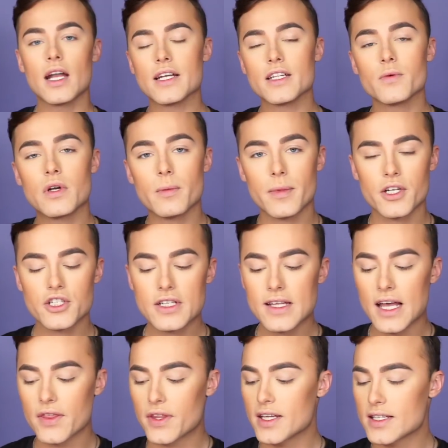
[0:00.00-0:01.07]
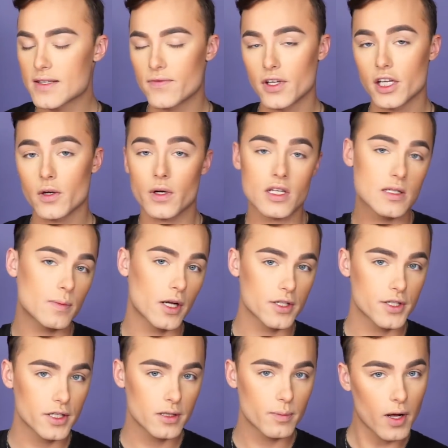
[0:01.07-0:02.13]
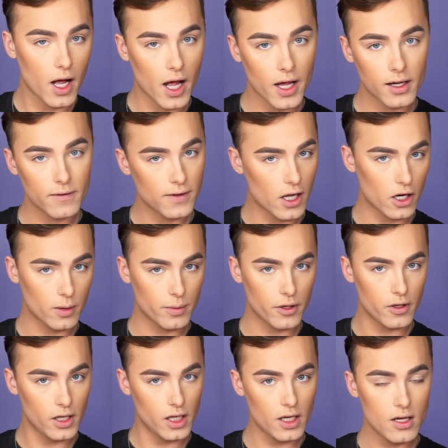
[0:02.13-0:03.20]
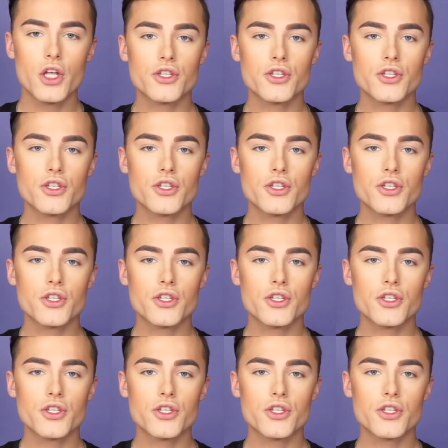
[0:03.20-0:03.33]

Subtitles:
And I did want to mention that this video is sponsored by Flower Beauty.